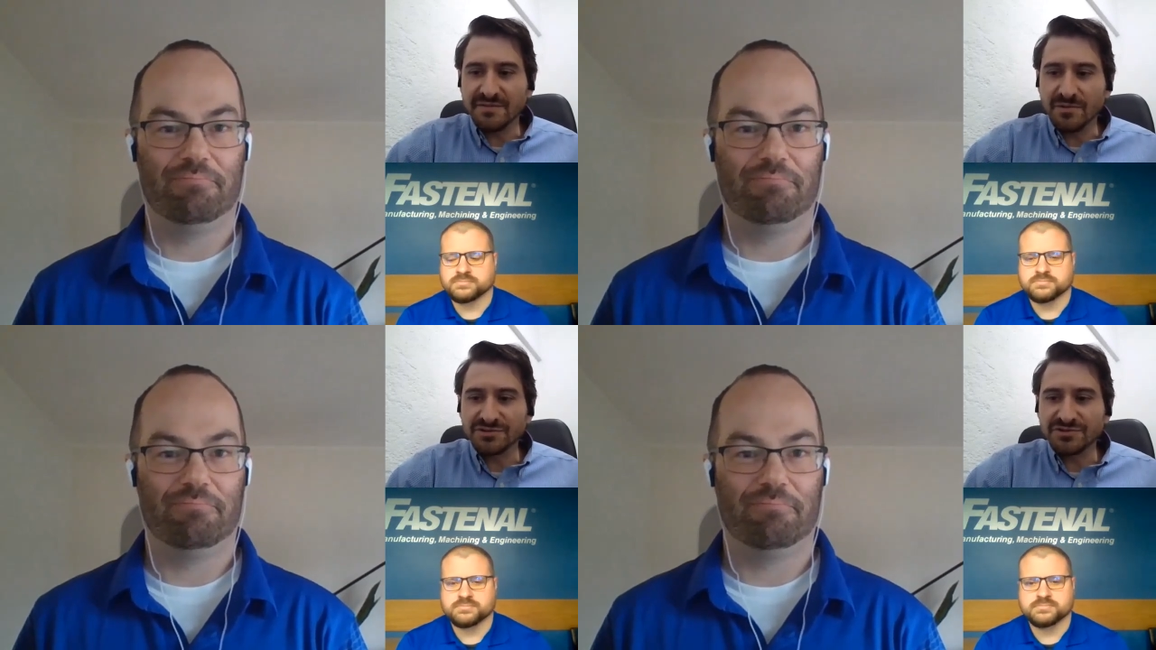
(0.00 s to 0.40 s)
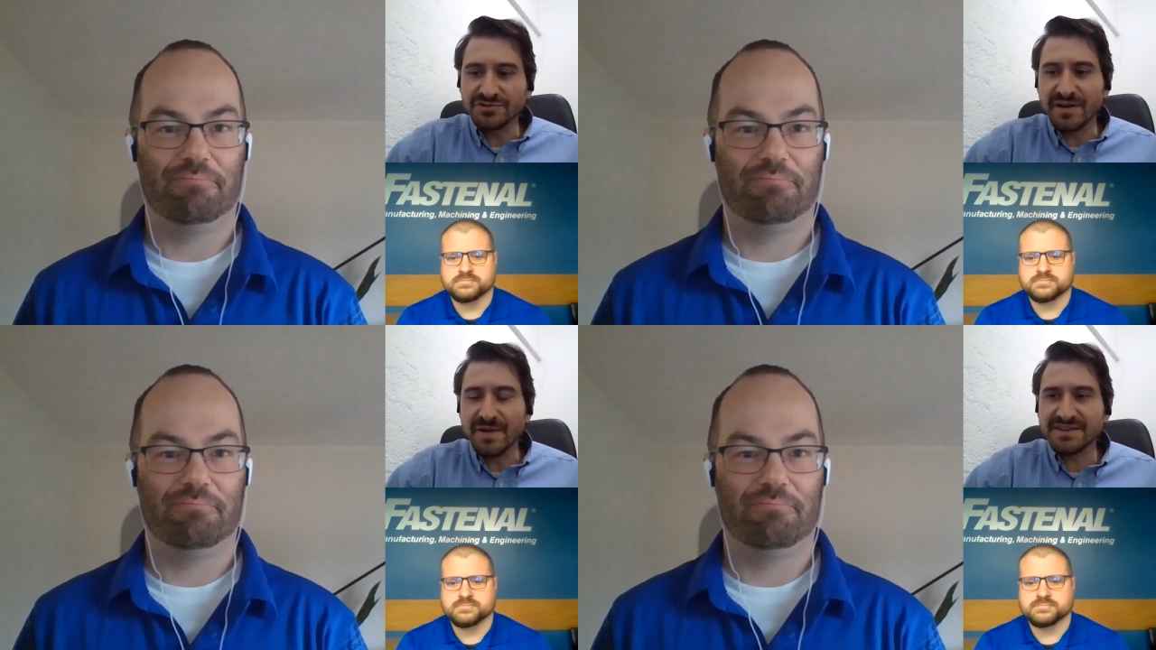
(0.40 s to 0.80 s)
Speaker 1: in
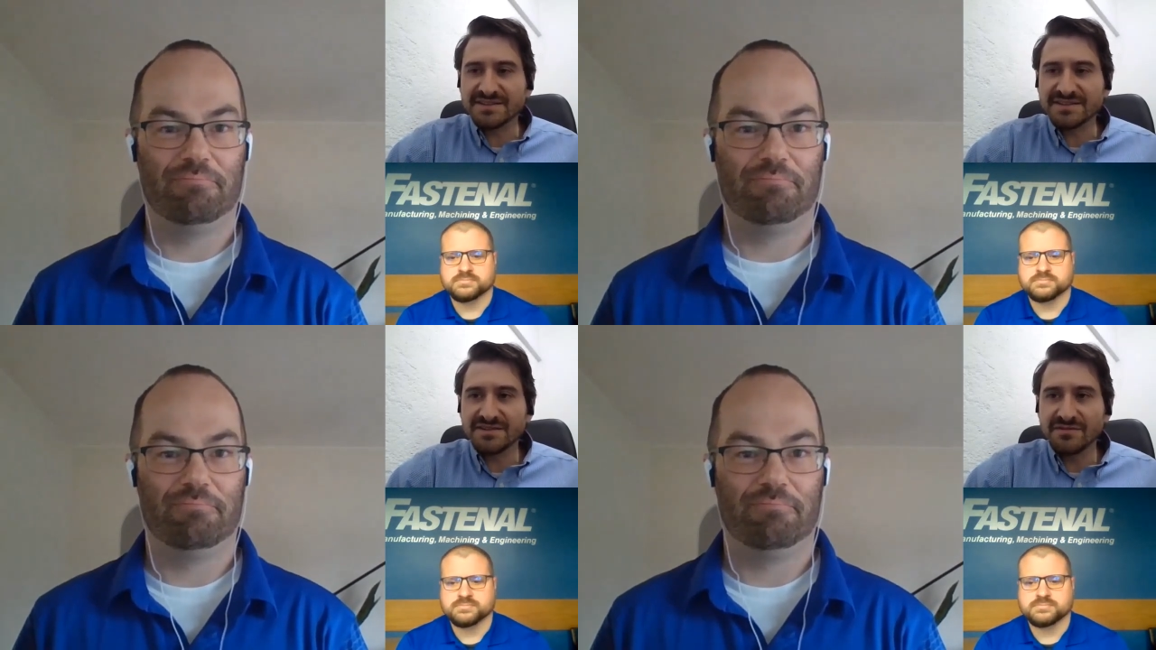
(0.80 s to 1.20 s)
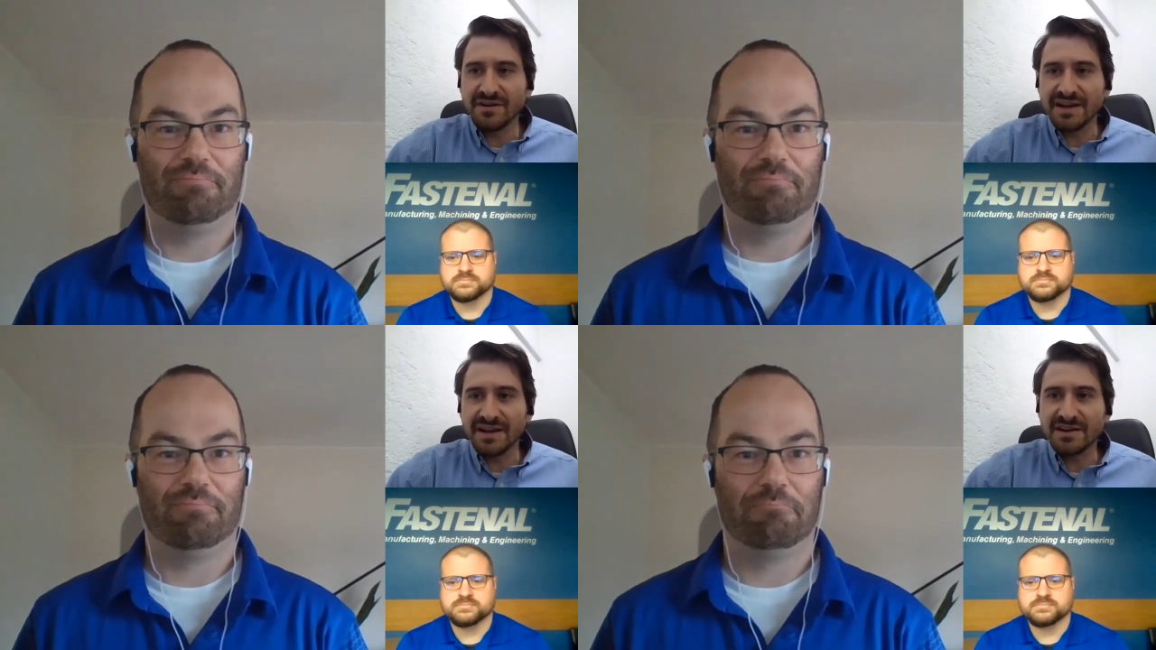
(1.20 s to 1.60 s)
Monterrey,
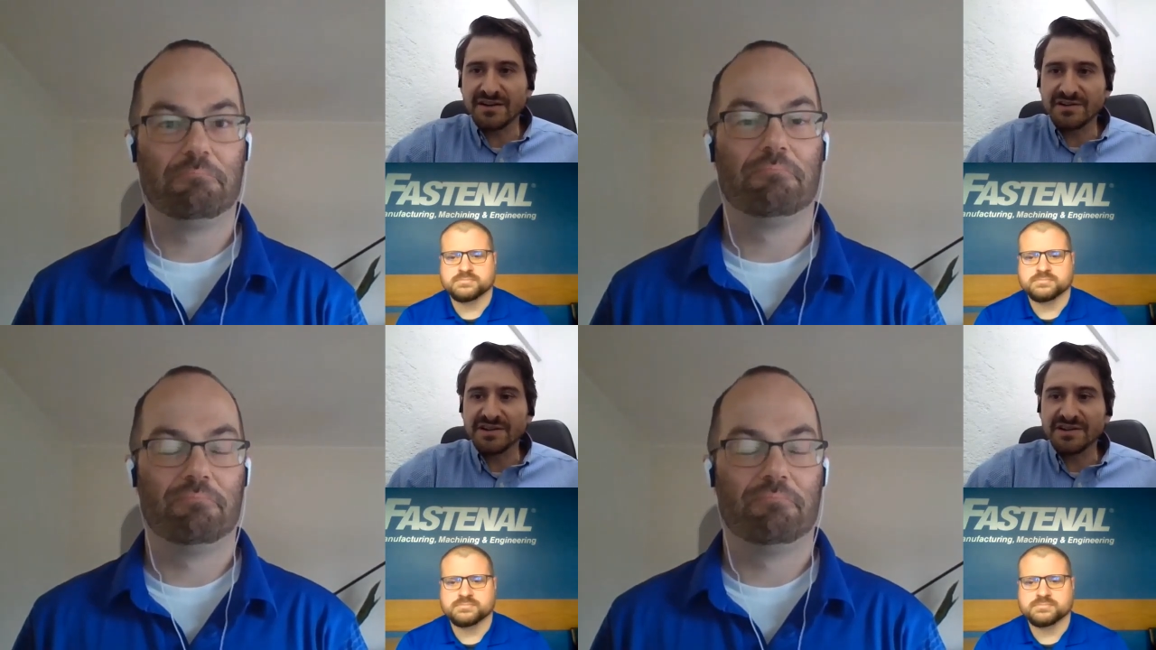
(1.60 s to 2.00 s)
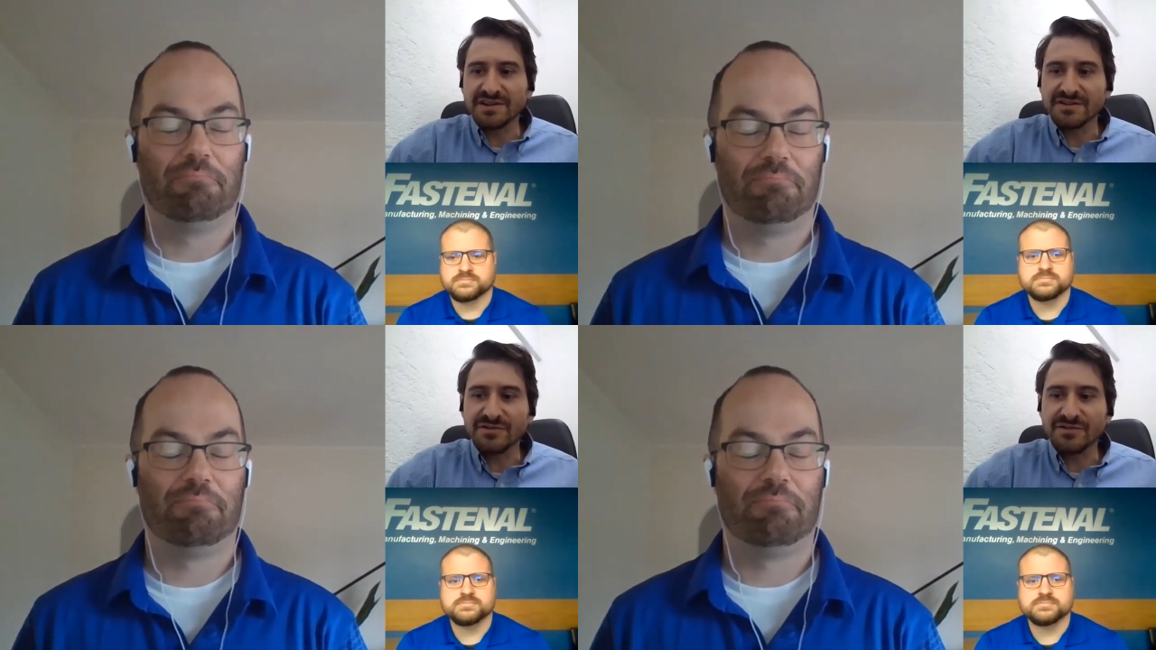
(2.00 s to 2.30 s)
Mexico. I cover the